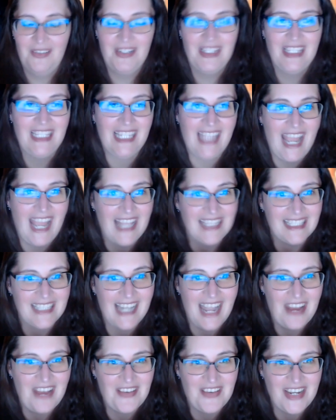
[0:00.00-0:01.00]
with the cats
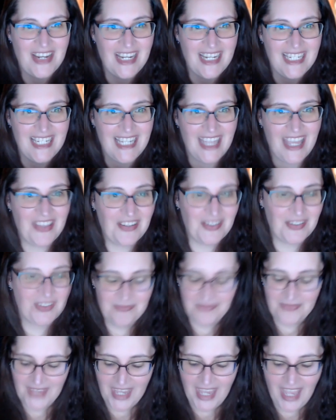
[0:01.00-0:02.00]
and I reading together.
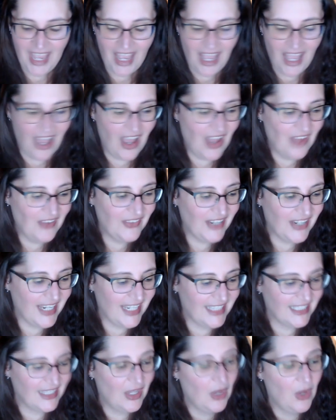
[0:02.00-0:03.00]
All
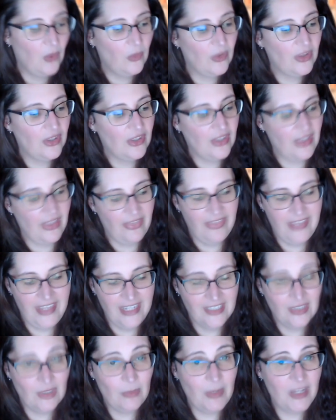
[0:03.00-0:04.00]
right. Well,
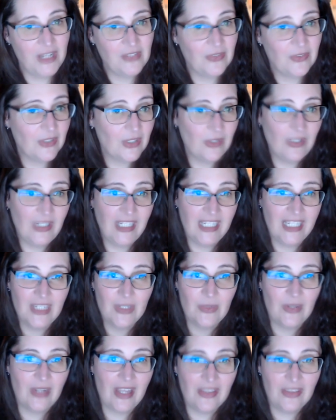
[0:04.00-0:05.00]
thanks so much for tuning in
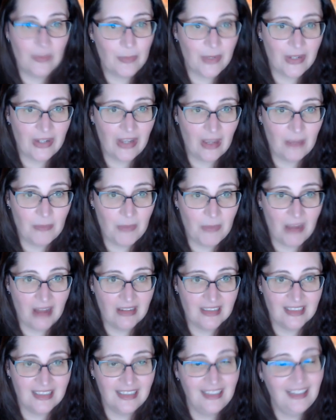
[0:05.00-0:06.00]
to another book
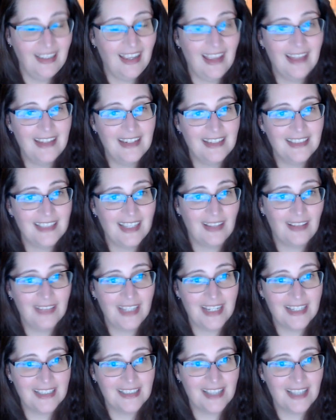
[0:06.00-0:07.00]
unboxing. And until
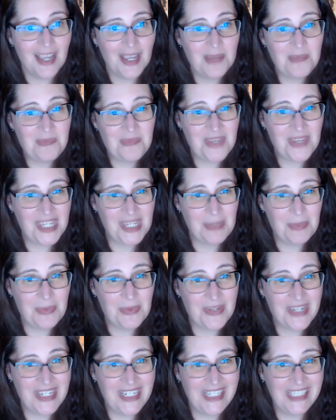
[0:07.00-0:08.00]
next time, keep
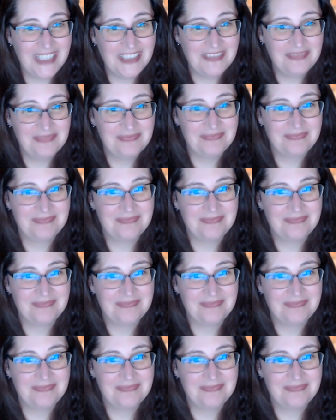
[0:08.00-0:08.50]
reading.